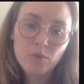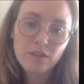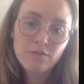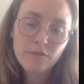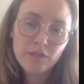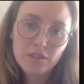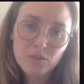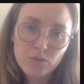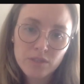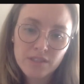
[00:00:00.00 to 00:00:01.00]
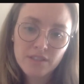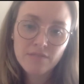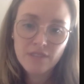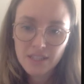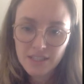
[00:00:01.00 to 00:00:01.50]
one field would
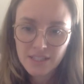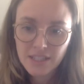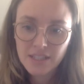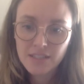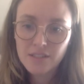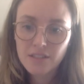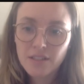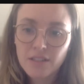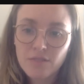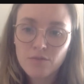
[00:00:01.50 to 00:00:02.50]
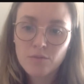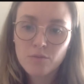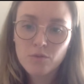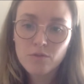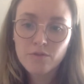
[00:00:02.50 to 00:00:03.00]
invalidate and
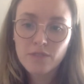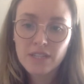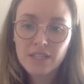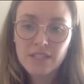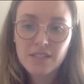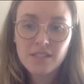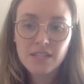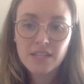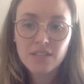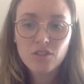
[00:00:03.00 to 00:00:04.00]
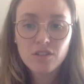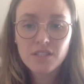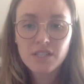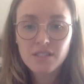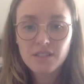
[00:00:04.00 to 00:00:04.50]
remove any state
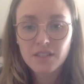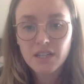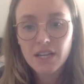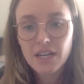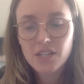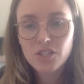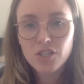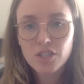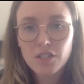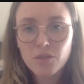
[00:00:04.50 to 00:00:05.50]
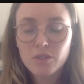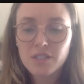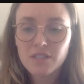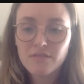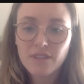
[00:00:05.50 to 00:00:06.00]
content in the cache, it
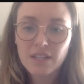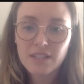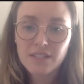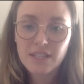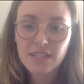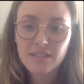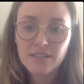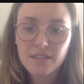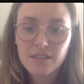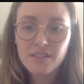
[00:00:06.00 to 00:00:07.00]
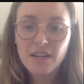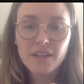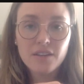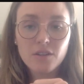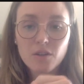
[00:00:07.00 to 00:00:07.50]
would invalidate the
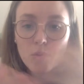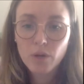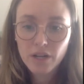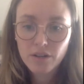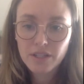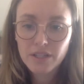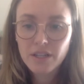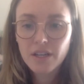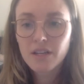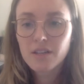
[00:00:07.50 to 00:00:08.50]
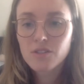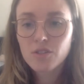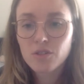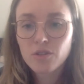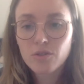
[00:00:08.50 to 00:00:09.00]
entire query.
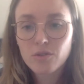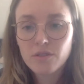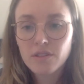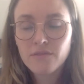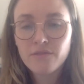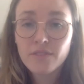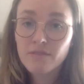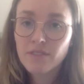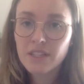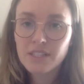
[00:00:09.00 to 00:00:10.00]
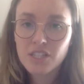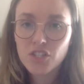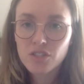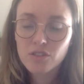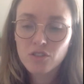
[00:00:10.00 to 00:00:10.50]
So the
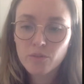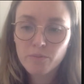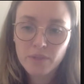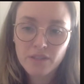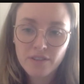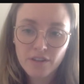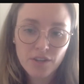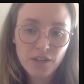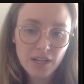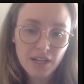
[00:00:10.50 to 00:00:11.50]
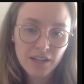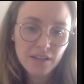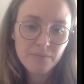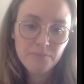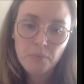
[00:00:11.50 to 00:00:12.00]
invalidations could be very
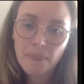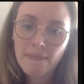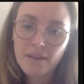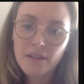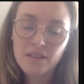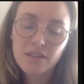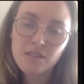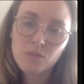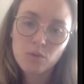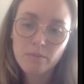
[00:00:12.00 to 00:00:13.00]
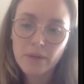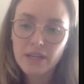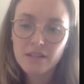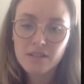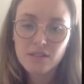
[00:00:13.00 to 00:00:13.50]
high, and this would
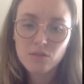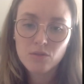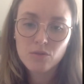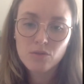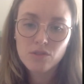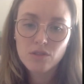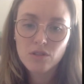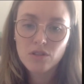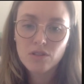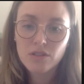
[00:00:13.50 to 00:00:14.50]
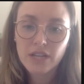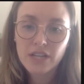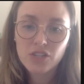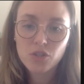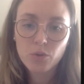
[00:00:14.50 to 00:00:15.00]
make us lose all
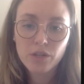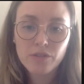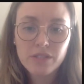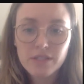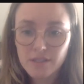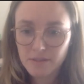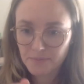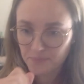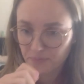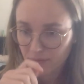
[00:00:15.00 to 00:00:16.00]
cache queries